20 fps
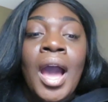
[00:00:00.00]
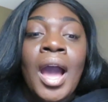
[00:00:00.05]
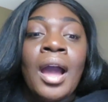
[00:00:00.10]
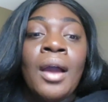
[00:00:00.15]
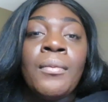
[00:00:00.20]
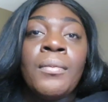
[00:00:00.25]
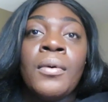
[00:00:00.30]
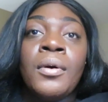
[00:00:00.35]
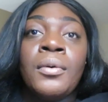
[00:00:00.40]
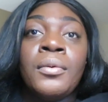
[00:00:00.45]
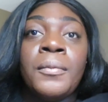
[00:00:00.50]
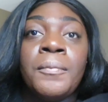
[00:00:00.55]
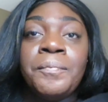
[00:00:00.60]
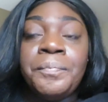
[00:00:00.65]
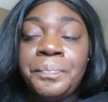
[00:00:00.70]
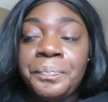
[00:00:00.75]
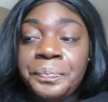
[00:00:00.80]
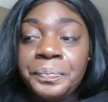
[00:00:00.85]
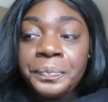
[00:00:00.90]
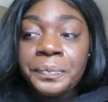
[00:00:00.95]

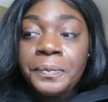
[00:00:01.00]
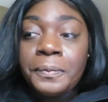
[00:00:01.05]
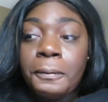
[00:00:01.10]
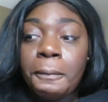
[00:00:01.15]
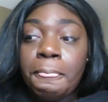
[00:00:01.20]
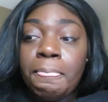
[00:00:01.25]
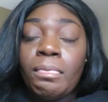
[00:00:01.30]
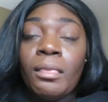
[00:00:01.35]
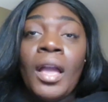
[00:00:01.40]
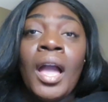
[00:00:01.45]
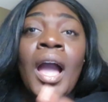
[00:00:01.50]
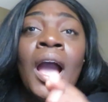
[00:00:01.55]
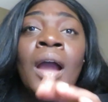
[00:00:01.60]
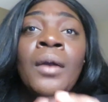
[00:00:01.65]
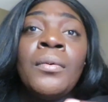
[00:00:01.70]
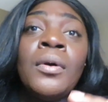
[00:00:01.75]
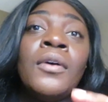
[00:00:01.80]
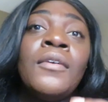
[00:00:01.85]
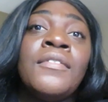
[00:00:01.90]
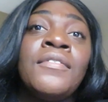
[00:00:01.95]

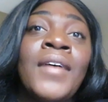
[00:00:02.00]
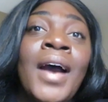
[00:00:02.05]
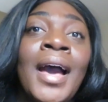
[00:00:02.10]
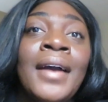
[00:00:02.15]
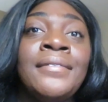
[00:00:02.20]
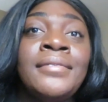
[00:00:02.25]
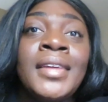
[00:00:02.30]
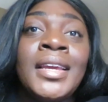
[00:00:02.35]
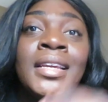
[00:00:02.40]
I wrote 5